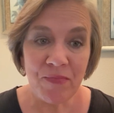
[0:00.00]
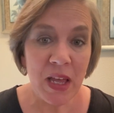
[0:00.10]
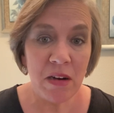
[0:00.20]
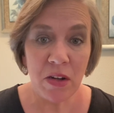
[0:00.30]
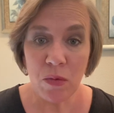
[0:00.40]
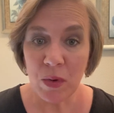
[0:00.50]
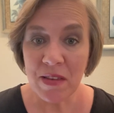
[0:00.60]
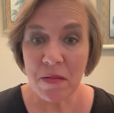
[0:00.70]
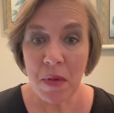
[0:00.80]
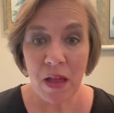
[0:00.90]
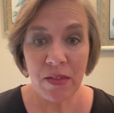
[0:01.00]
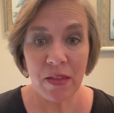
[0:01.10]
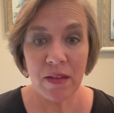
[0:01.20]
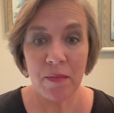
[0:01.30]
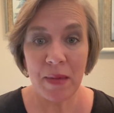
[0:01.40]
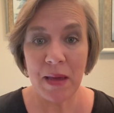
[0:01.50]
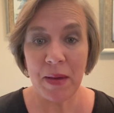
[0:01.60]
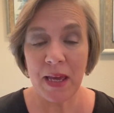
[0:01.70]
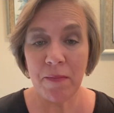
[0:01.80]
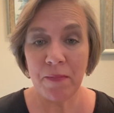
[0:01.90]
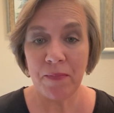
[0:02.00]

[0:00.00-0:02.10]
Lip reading: I don't know, once a month, maybe.